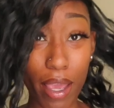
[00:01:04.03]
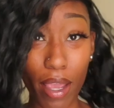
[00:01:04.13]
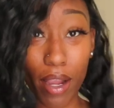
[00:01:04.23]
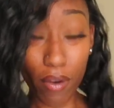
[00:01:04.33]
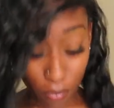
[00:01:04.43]

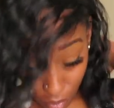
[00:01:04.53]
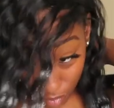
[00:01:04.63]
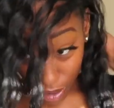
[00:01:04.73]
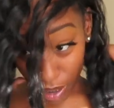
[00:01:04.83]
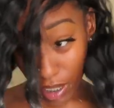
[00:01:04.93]
hair
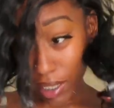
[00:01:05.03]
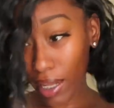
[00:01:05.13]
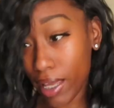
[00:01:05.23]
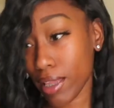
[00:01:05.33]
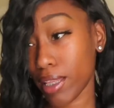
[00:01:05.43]
from looking
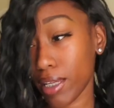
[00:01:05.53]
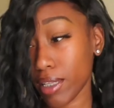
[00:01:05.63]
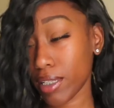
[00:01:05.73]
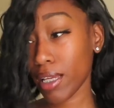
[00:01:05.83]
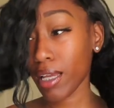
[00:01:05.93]
like
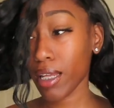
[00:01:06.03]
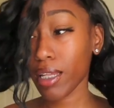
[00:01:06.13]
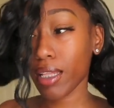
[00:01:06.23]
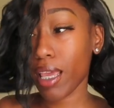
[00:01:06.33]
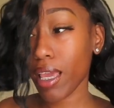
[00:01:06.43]
this
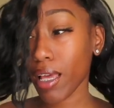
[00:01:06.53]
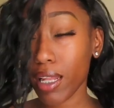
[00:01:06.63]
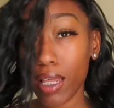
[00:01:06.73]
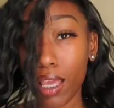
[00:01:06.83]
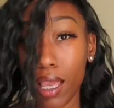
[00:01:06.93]

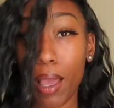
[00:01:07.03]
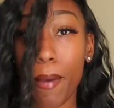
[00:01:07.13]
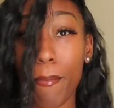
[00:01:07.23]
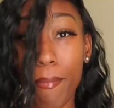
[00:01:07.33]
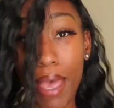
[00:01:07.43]
tangling,
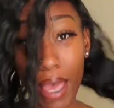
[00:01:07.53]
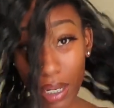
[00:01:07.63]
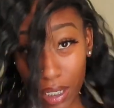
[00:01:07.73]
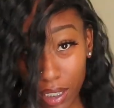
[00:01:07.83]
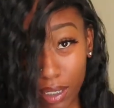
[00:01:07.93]

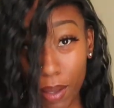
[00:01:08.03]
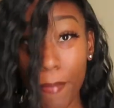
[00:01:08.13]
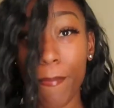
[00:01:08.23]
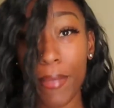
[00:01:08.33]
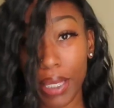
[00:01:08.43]
matted
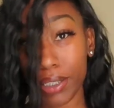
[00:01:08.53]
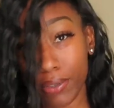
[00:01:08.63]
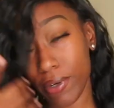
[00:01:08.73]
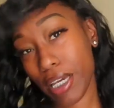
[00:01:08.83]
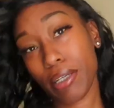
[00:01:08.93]
mess,
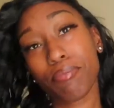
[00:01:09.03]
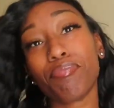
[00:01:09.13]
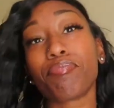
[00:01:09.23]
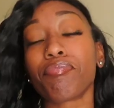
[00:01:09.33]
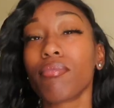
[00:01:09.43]
right,
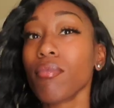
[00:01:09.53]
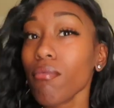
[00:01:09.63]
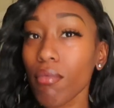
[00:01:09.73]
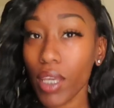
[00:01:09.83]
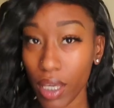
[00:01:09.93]

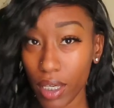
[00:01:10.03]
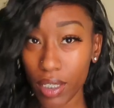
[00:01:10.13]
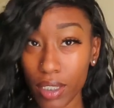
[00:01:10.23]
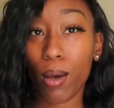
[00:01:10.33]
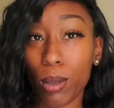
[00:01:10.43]

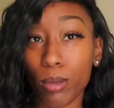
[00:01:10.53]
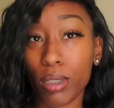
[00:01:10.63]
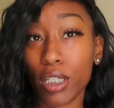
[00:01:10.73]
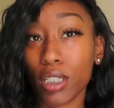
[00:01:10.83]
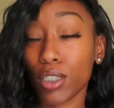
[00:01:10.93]
is, um,
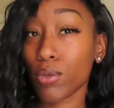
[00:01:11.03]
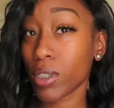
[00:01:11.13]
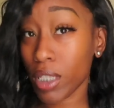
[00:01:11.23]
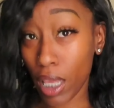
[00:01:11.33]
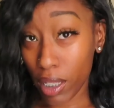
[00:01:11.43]
is to
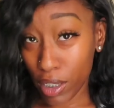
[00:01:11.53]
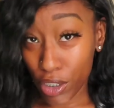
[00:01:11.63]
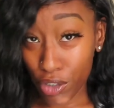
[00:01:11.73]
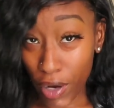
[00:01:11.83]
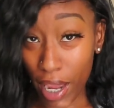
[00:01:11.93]
detangle
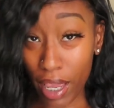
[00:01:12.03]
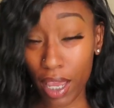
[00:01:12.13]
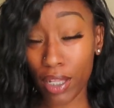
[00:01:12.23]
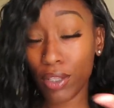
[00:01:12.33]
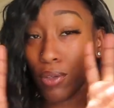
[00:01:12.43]
it dry
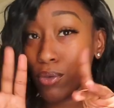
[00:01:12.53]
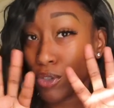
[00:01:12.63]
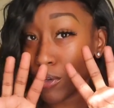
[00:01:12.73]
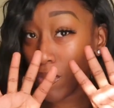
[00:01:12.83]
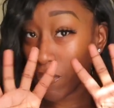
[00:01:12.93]
and to
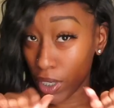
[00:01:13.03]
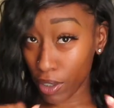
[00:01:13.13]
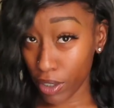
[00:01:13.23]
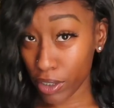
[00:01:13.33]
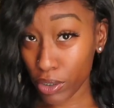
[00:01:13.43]
use your
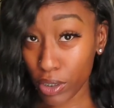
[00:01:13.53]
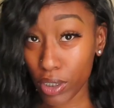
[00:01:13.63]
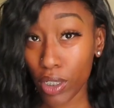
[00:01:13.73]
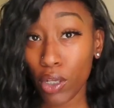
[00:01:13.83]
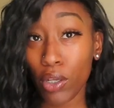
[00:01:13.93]
fingers.
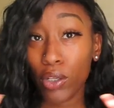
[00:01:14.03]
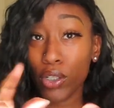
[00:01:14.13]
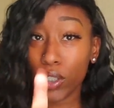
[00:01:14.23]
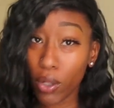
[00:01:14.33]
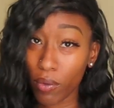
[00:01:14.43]

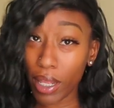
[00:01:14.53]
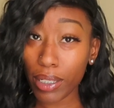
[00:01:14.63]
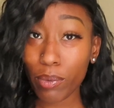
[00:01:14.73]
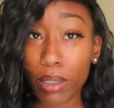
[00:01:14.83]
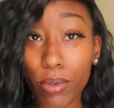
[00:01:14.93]
So
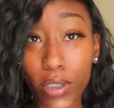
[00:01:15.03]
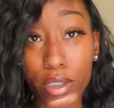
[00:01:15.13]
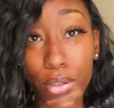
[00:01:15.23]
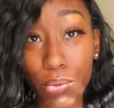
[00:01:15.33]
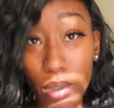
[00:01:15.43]
that's what I'm going
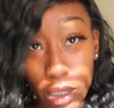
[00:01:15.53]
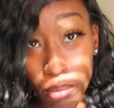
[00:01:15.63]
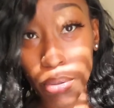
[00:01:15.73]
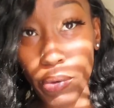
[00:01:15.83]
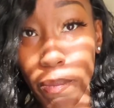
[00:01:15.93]
to do, and
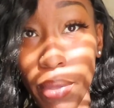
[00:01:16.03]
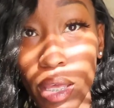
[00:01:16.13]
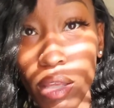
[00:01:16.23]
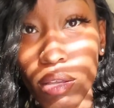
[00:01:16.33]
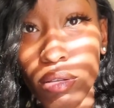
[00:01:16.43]
I'll be right back.